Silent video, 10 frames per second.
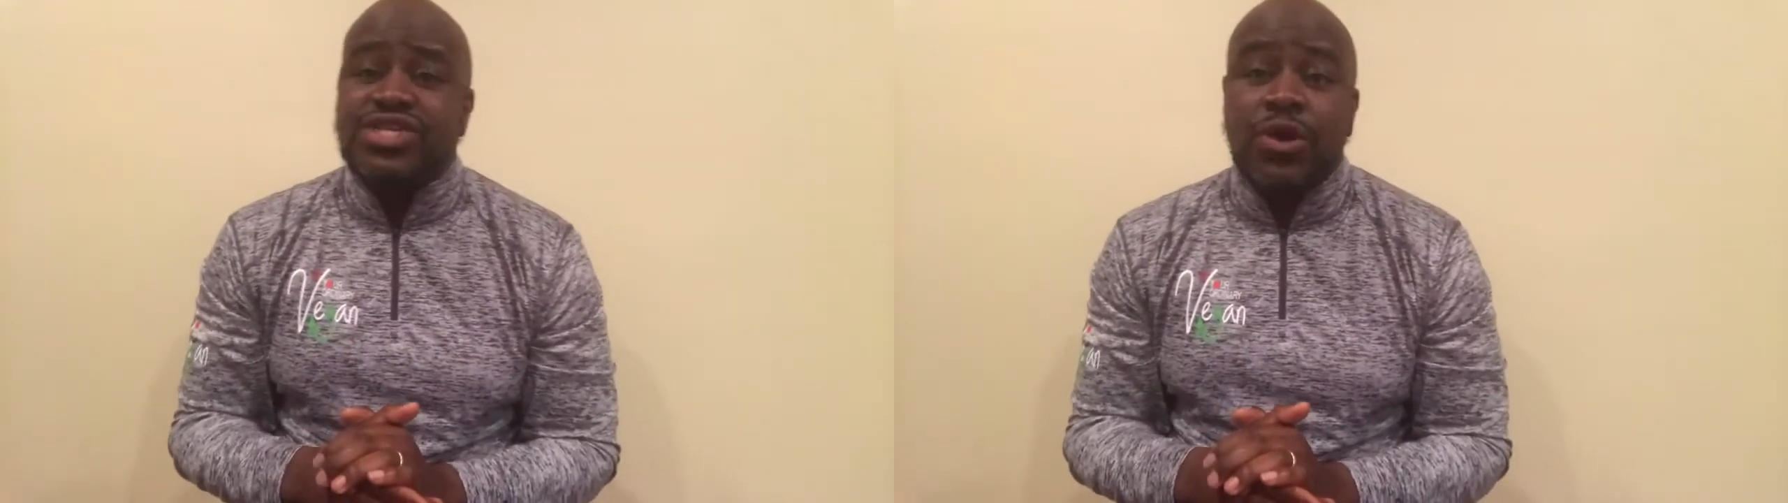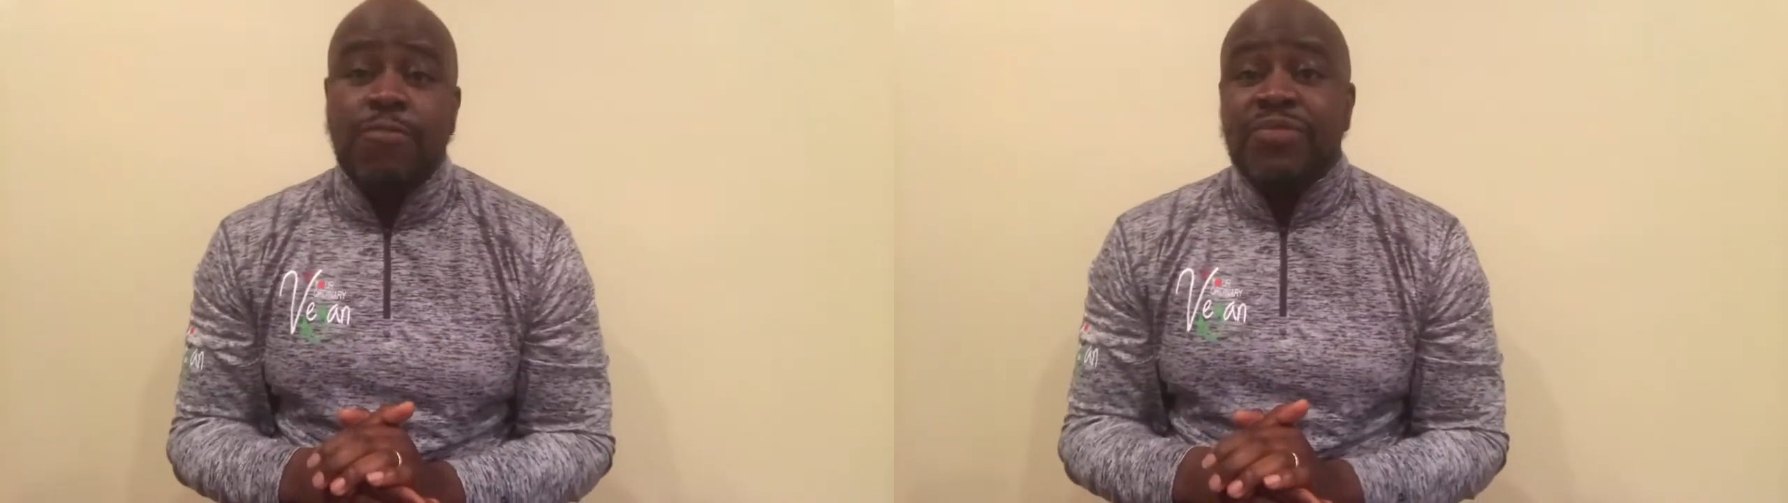
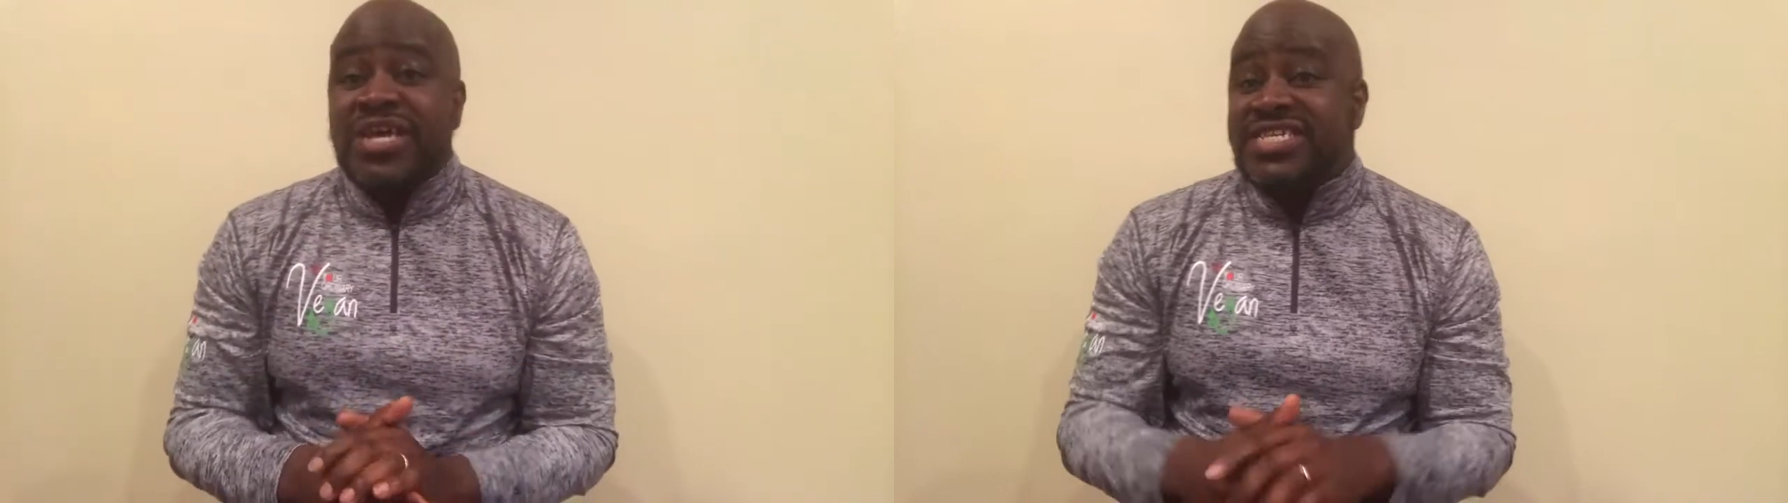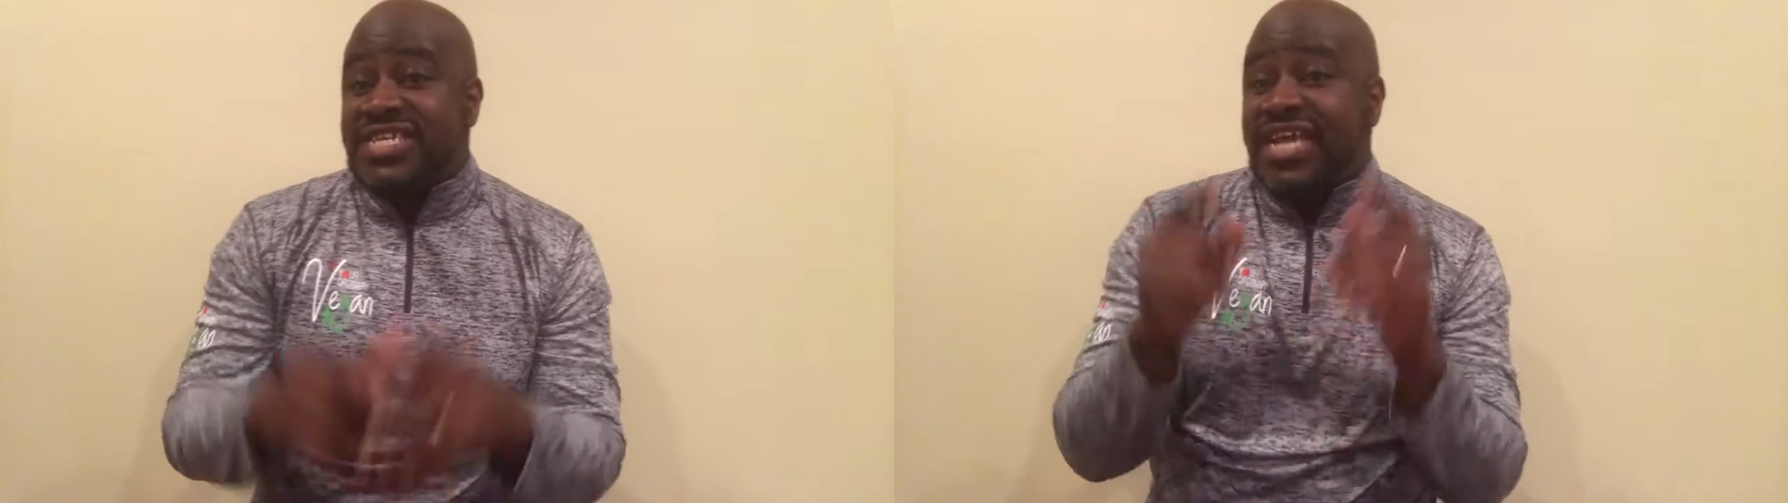So
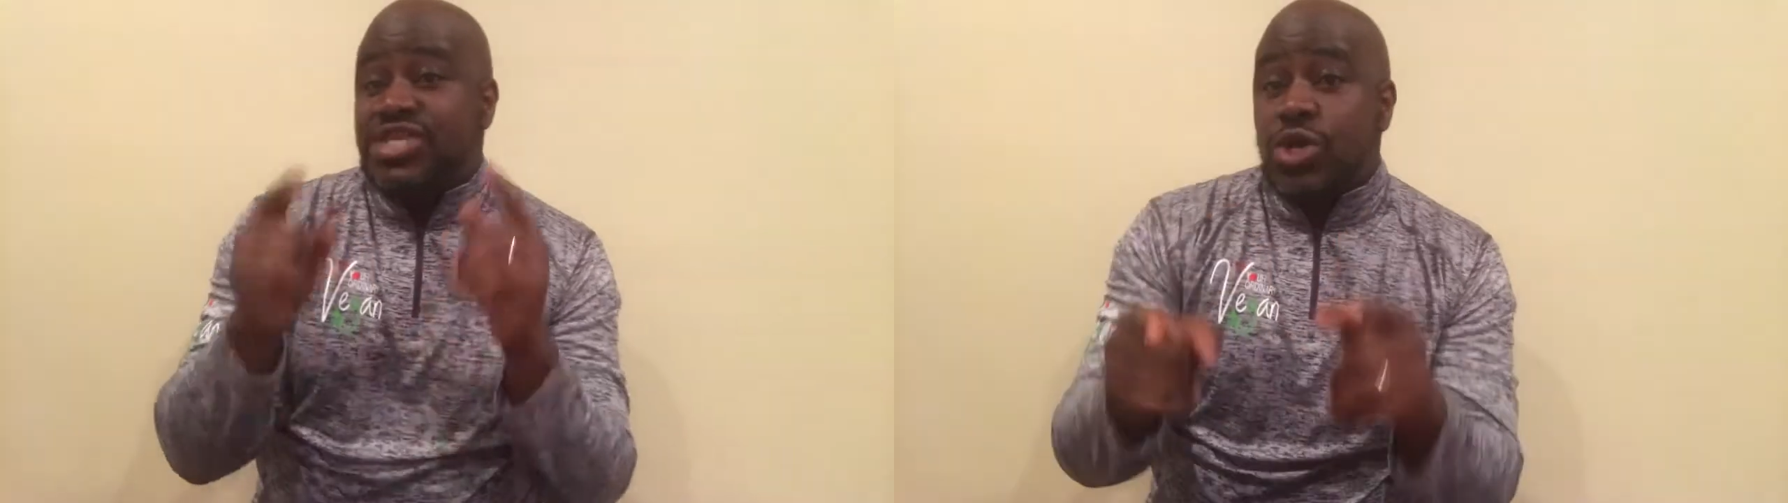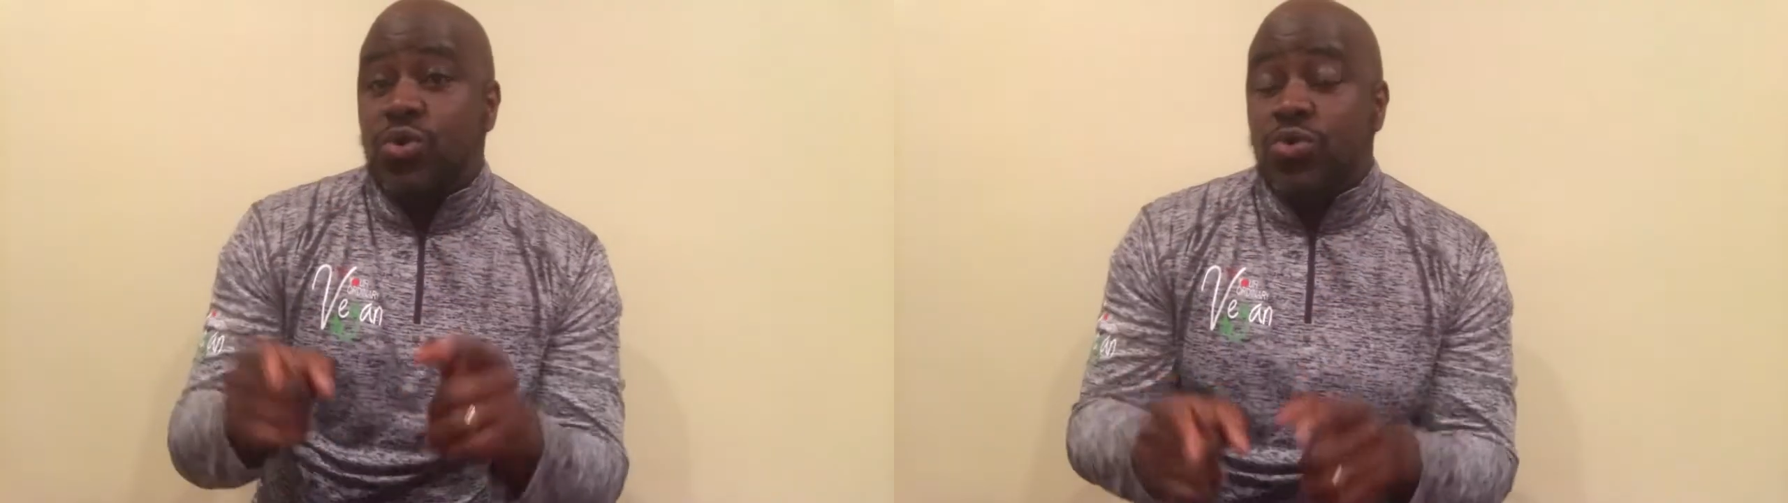stay
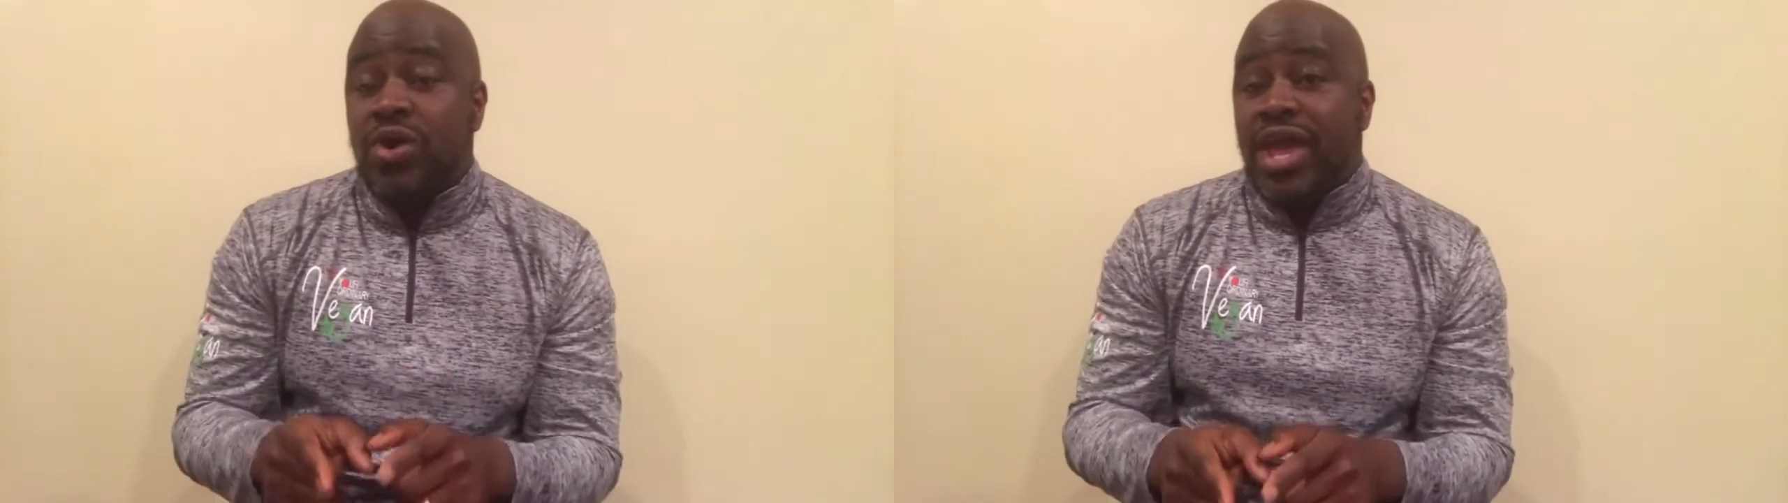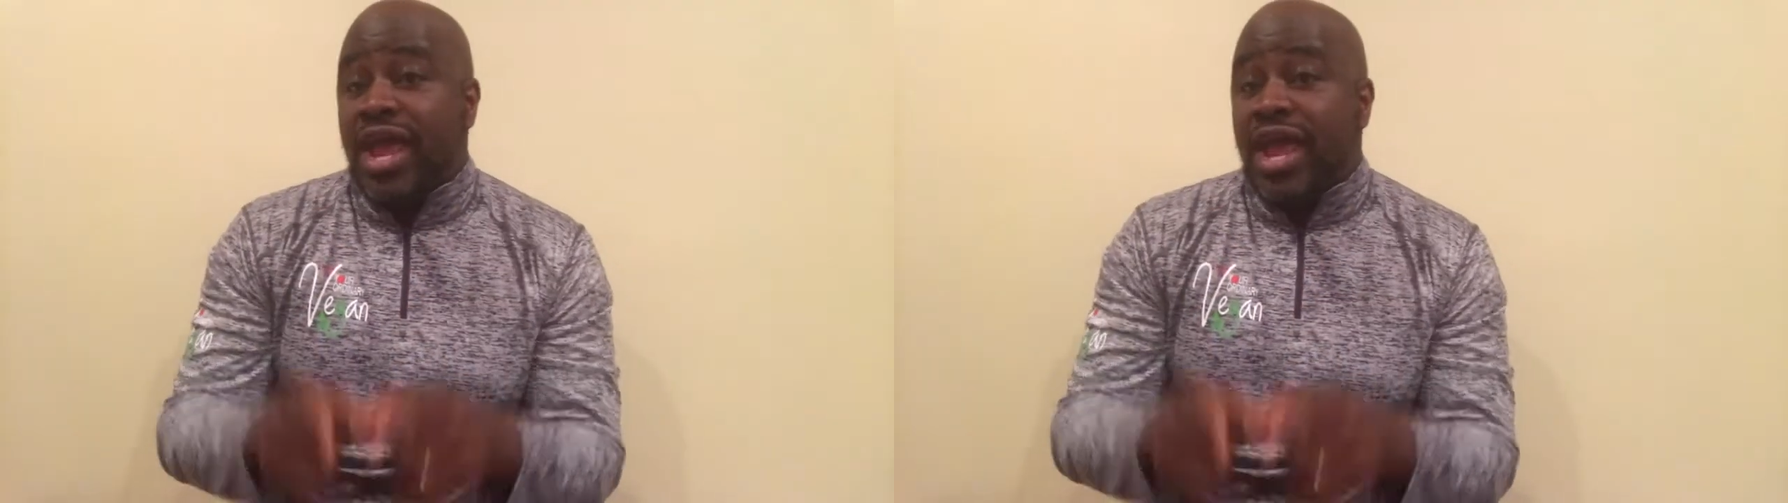tuned,